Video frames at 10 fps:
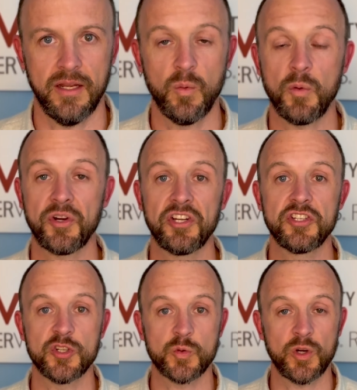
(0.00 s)
And what we're gonna
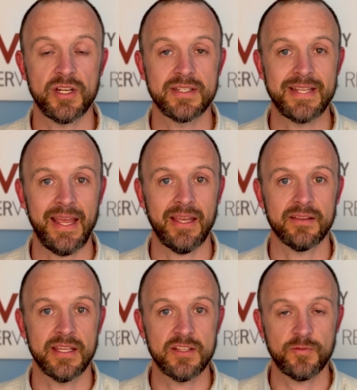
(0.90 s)
do is we're gonna
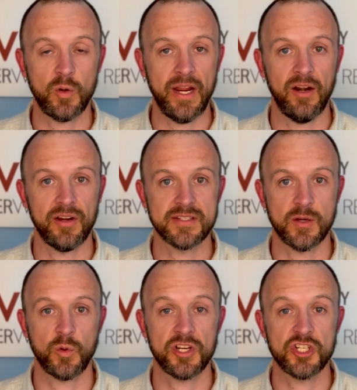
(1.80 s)
take these four areas
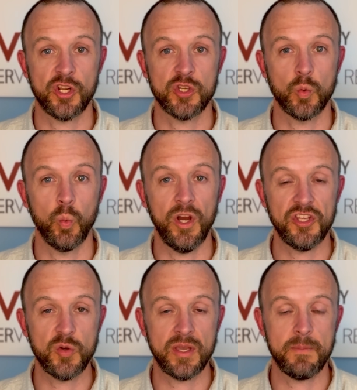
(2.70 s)
and we're gonna show you
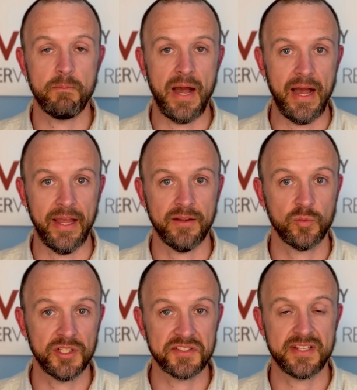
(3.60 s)
what you can buy
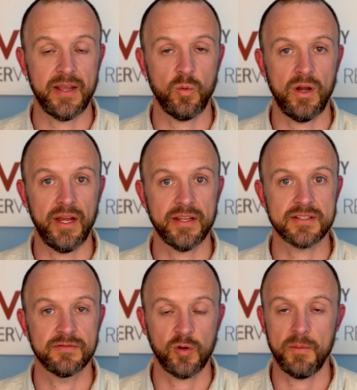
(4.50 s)
real
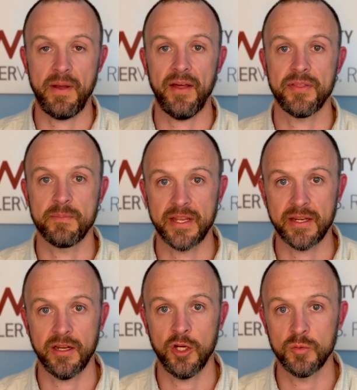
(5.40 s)
estate-wise for about the
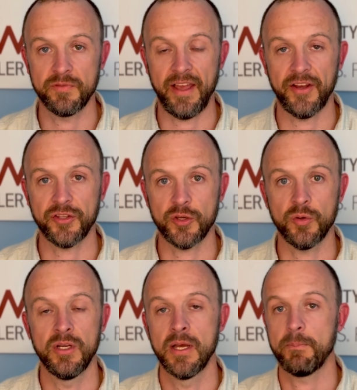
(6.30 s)
median home value
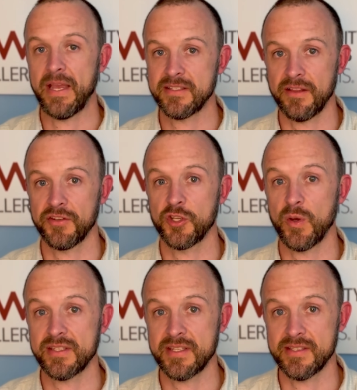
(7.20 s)
based on the
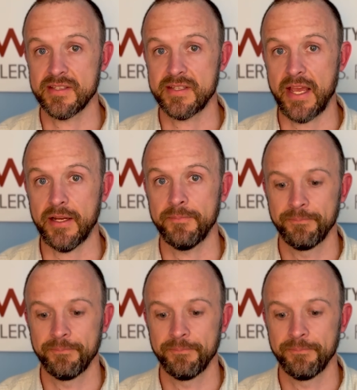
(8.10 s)
U S Census data.